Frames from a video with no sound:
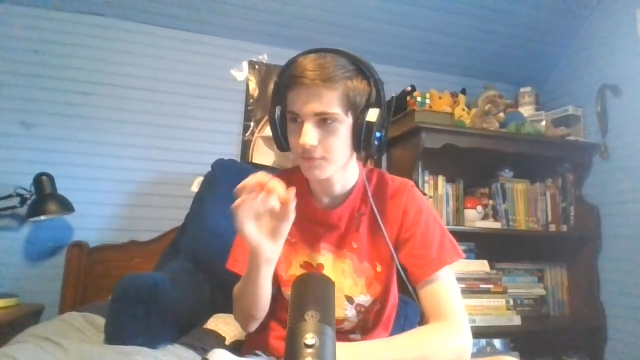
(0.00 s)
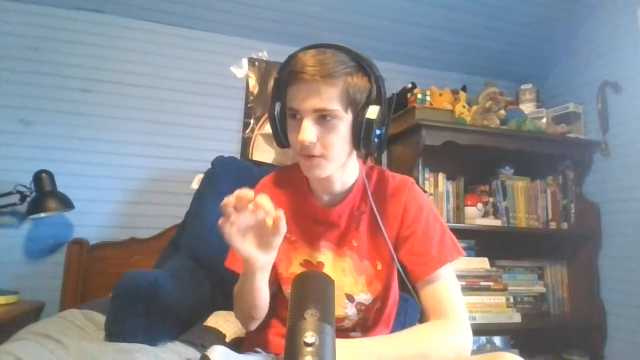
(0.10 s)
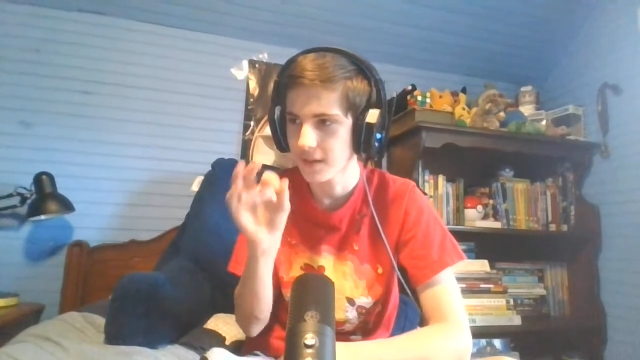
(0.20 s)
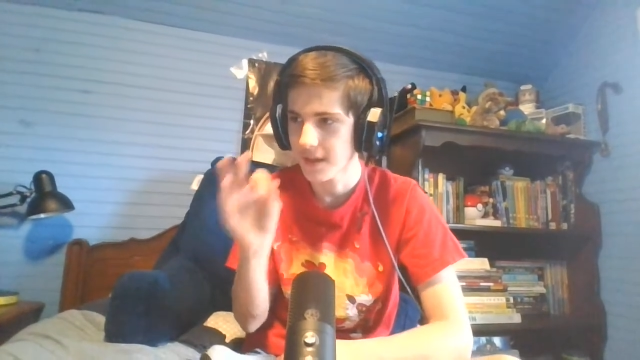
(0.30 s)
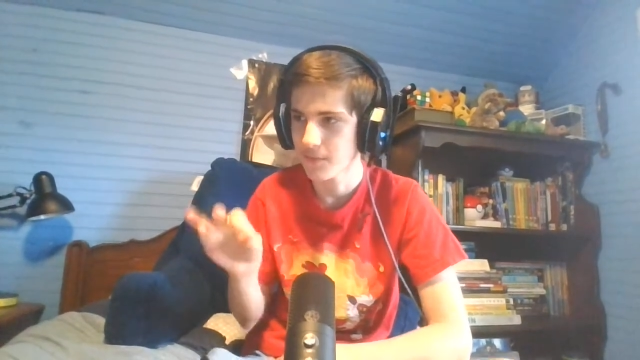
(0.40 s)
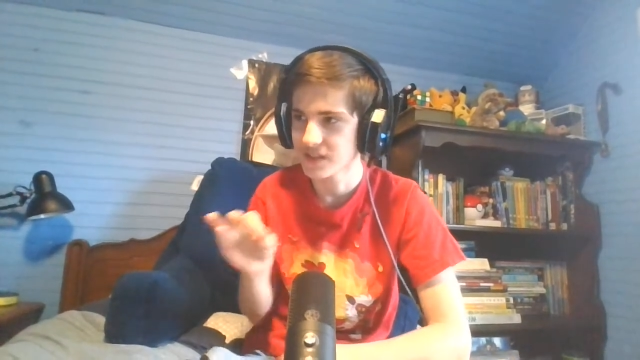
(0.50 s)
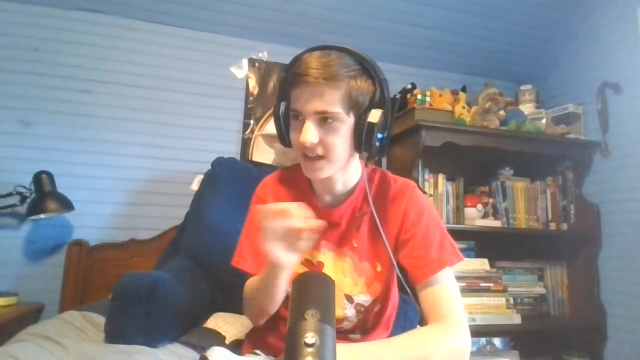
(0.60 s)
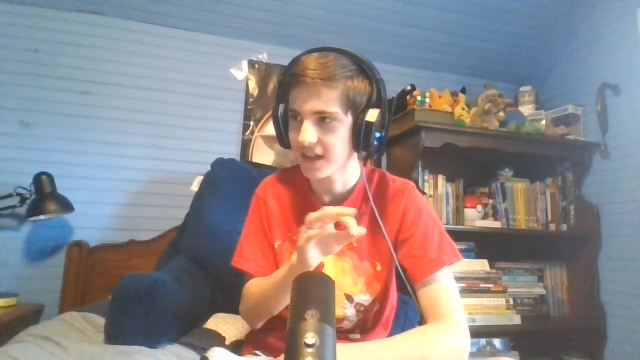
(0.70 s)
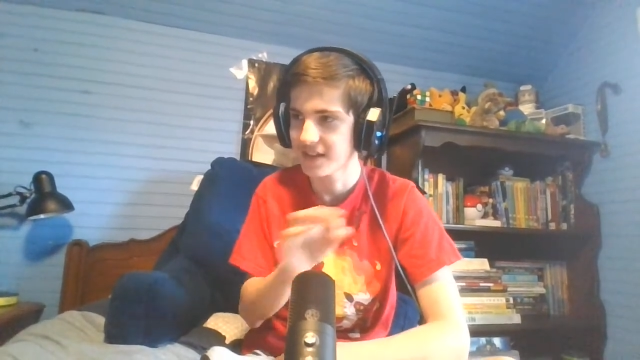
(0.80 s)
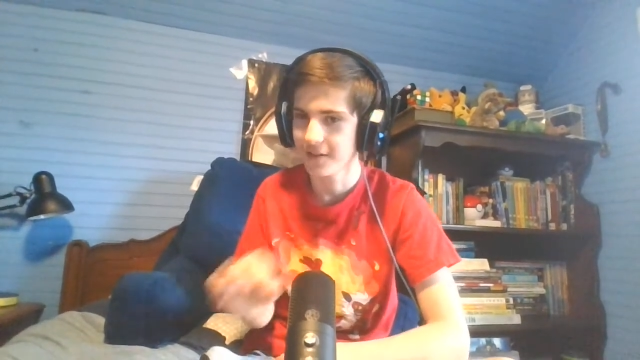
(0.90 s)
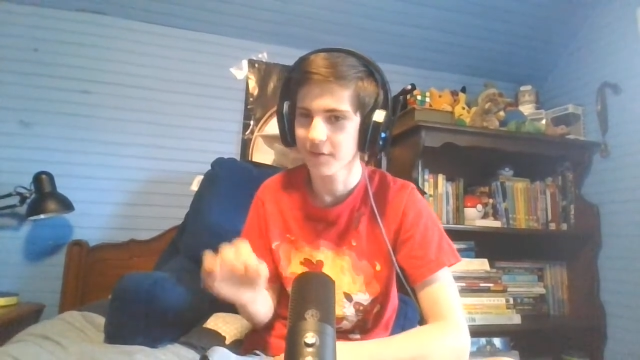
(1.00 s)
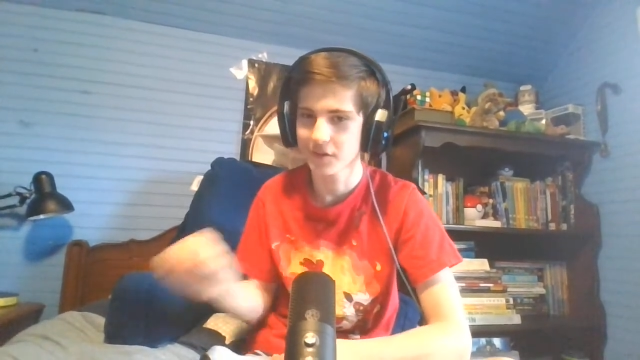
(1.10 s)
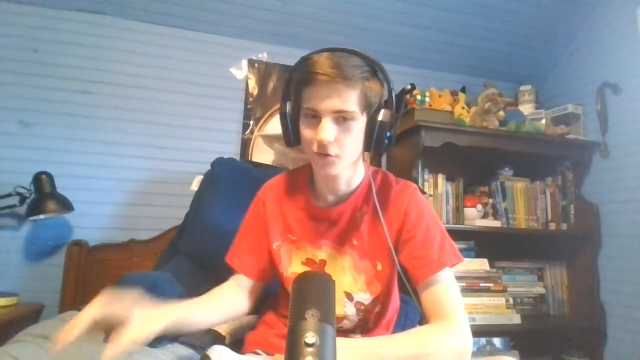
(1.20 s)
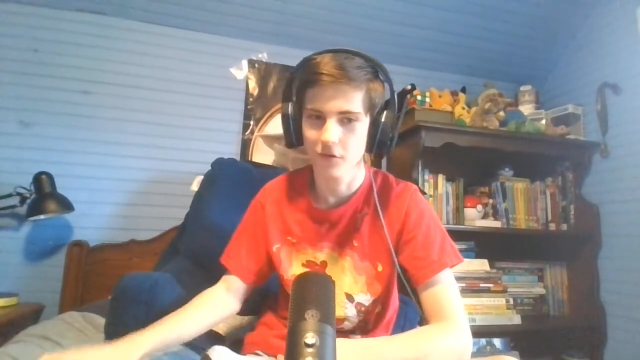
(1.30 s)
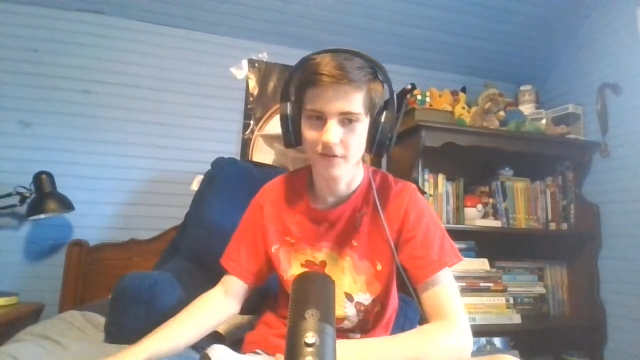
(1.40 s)
one of them was like a different
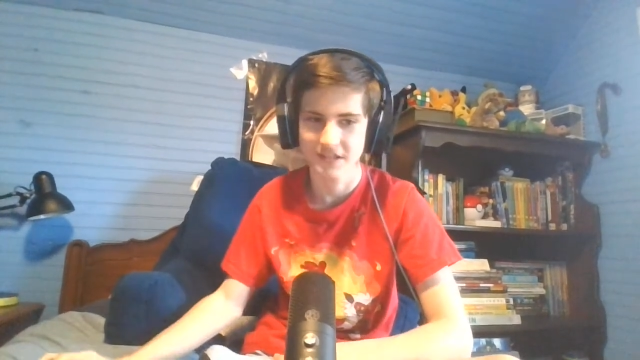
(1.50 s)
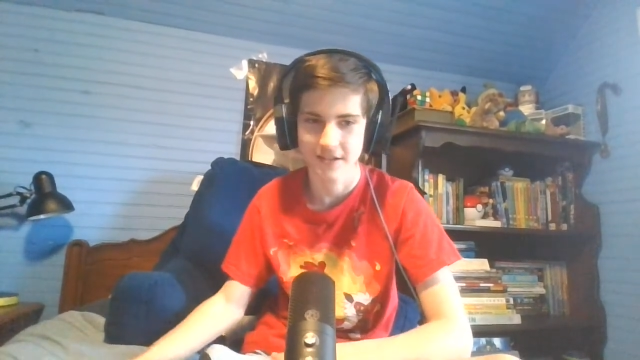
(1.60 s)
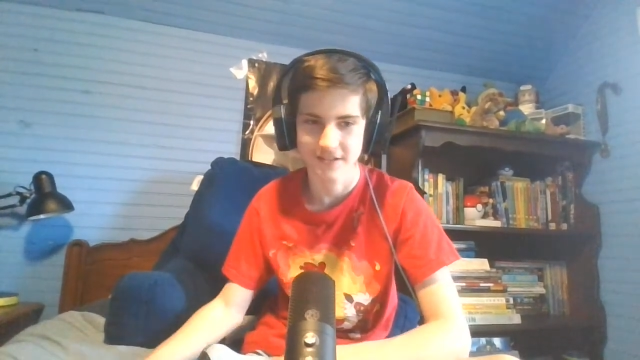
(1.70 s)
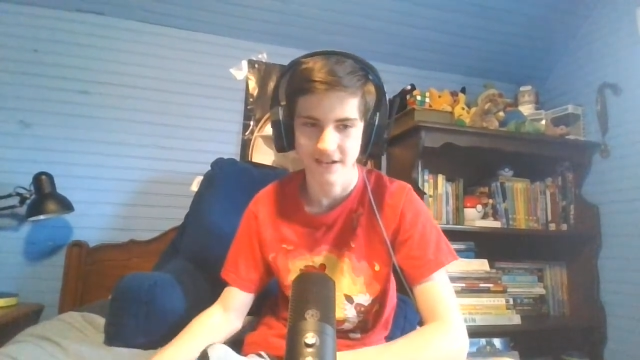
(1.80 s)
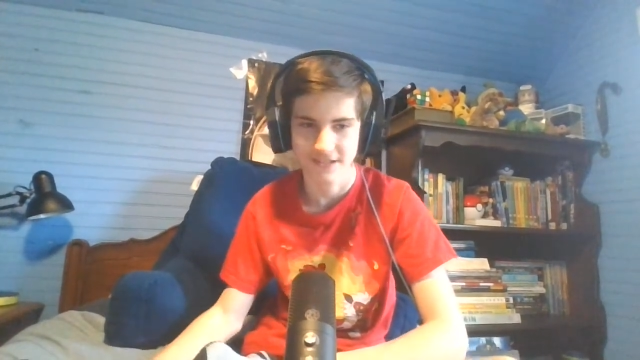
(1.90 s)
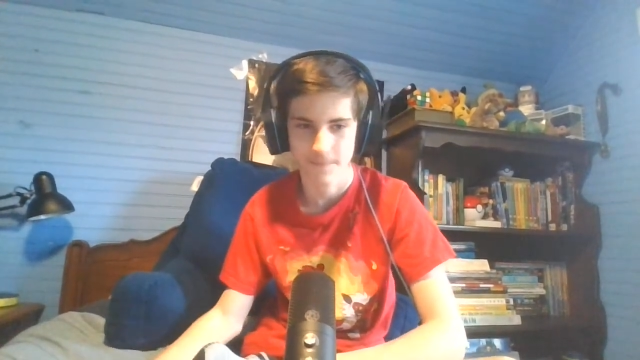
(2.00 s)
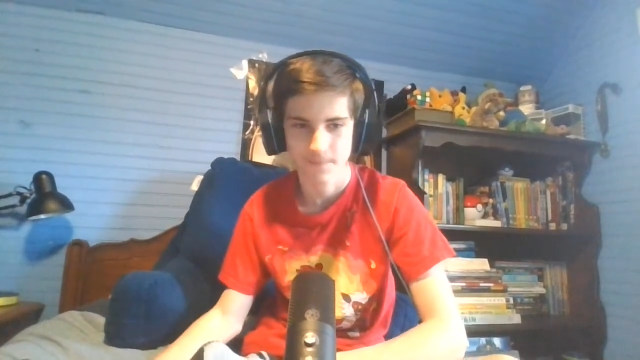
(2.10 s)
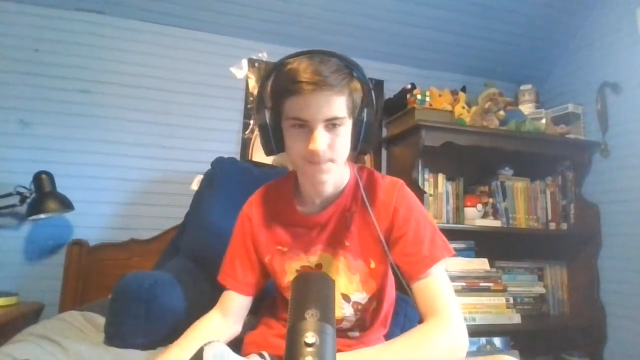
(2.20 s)
Tauros. That's awesome.